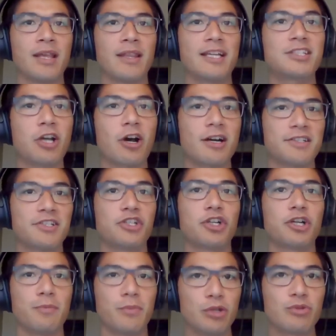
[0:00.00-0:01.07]
This causes
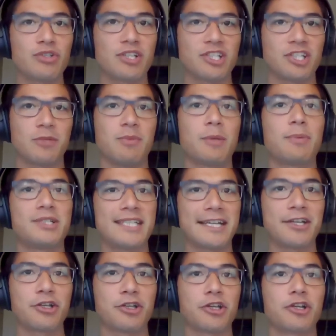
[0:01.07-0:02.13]
your immune system, in
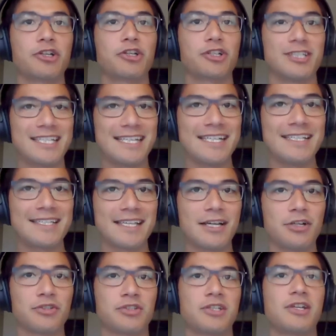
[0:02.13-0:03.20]
particular your T
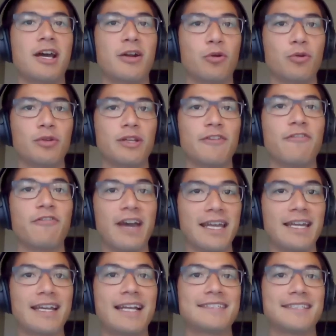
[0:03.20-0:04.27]
cells, to not only
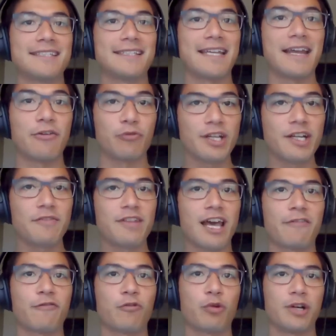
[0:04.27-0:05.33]
fight against and get rid of
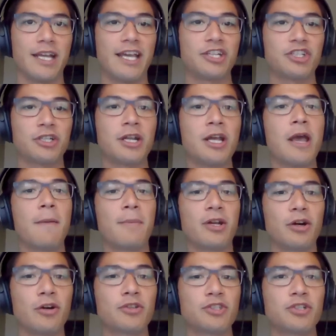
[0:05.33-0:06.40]
that foreign agent, but
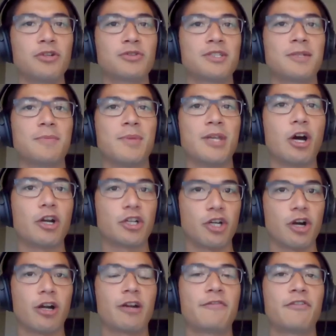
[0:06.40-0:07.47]
also to be on
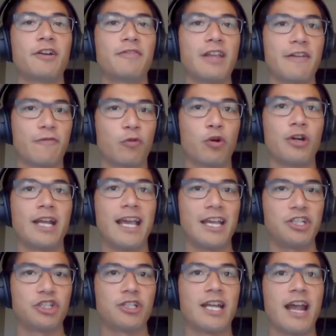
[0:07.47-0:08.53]
guard for if that foreign
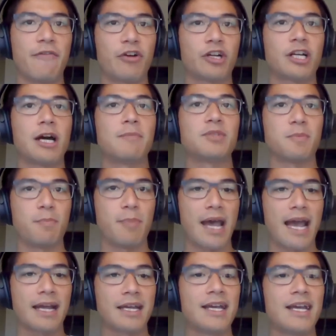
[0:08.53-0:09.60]
agent ever comes
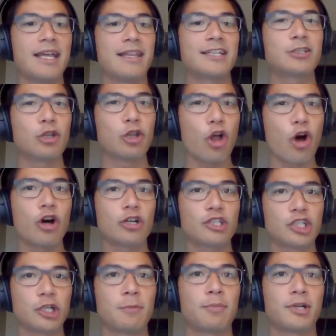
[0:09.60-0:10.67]
back. This
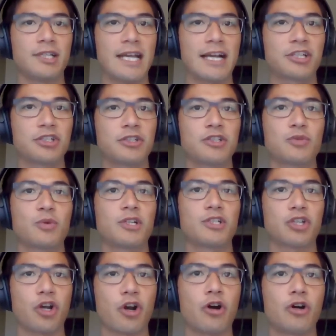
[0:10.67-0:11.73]
long-term protection is what
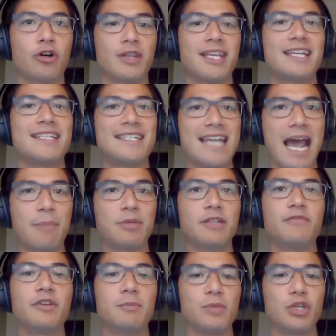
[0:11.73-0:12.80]
is called the
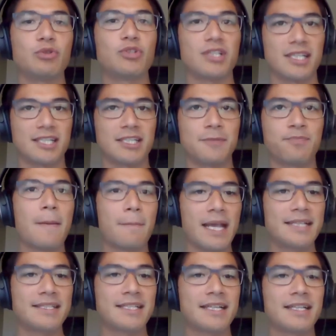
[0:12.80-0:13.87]
adaptive immune system.
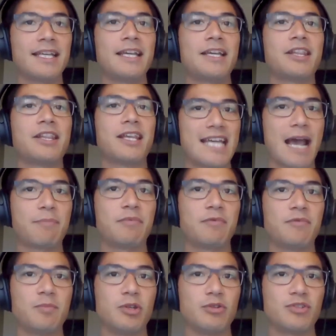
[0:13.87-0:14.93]
Basically, the
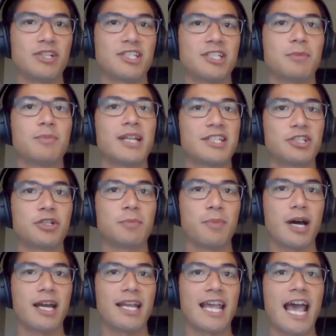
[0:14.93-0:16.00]
adaptive immune system lets your
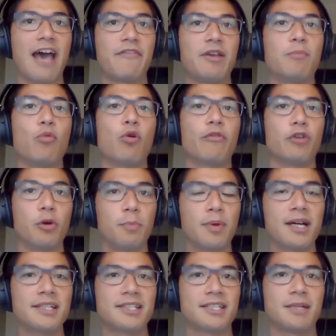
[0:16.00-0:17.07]
body have a more
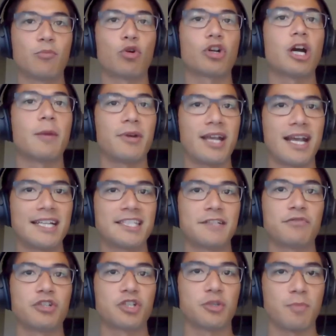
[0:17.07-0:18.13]
robust and more
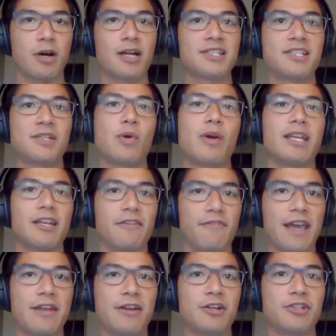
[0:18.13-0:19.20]
comprehensive response to any
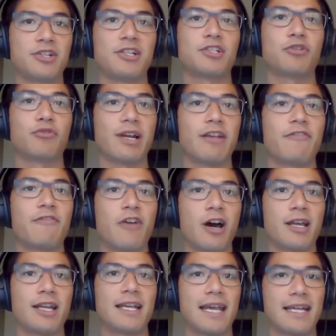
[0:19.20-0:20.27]
invaders it has already
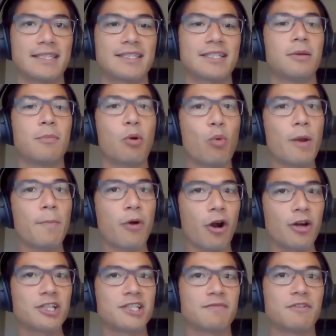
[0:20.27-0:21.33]
fought against. But what
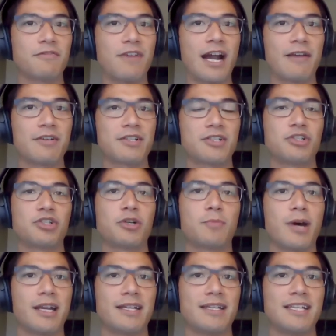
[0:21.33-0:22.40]
parts of a virus does your
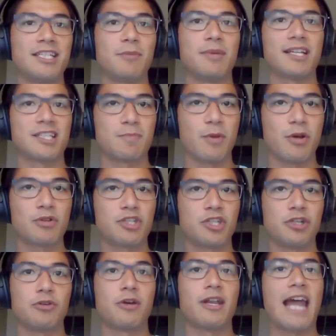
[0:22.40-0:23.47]
body need to be exposed
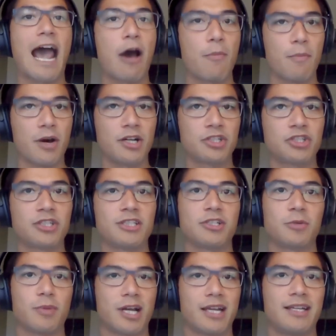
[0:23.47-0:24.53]
to, and how much does
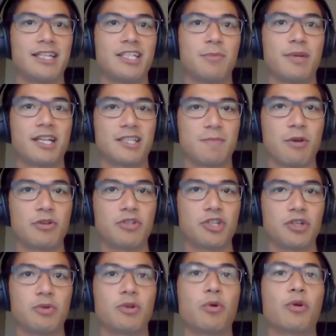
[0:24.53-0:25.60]
your body need to be exposed
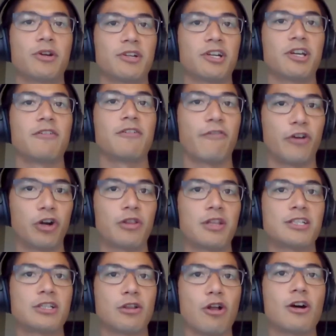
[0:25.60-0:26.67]
to in order to confer
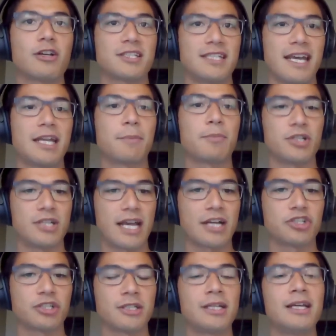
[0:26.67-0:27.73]
this long-standing
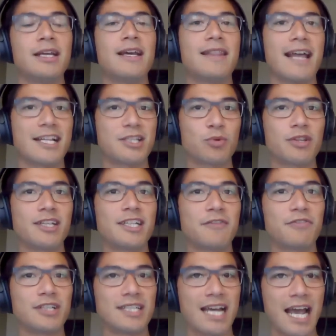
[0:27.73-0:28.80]
protection? That's where the
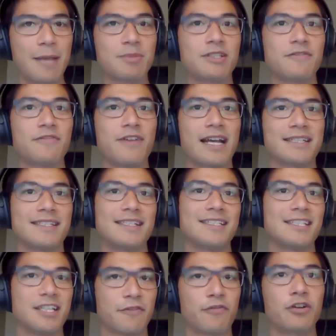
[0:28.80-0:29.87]
different types of
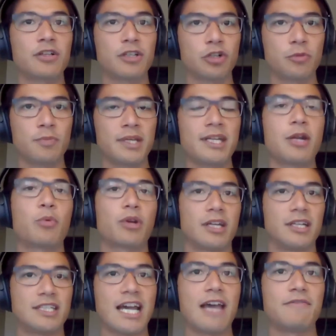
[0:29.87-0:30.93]
vaccines differ a little bit, and we're going
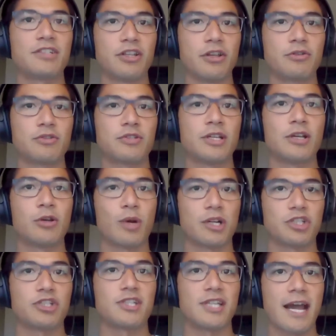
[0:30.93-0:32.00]
to dive into those
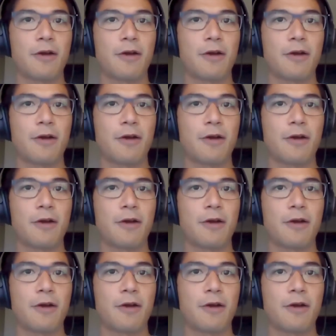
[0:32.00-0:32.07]
questions now.